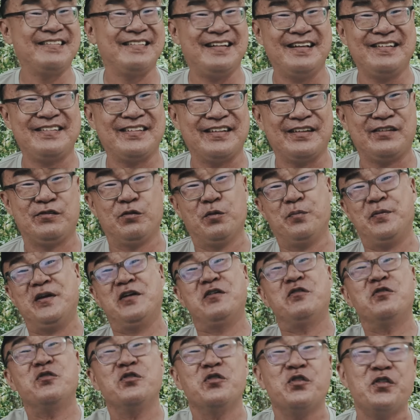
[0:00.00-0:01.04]
lenses will be
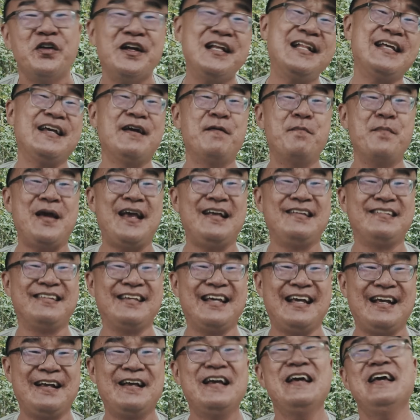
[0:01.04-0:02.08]
really
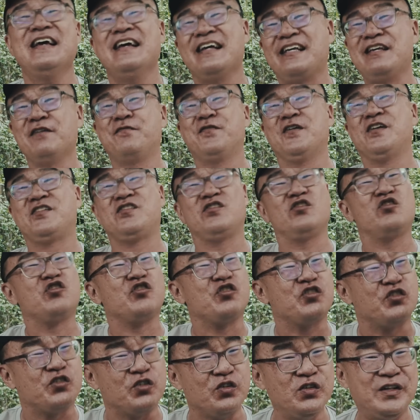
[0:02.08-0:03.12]
amazing, give us
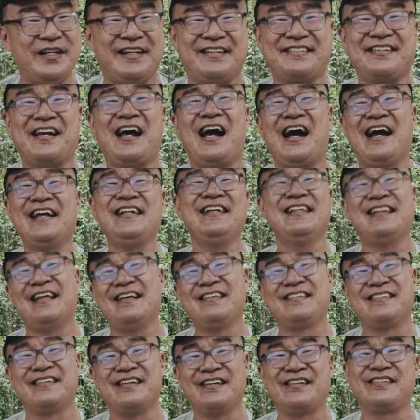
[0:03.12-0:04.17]
truly tiny
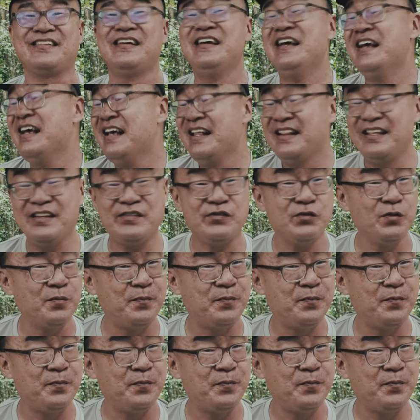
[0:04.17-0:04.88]
lenses. This will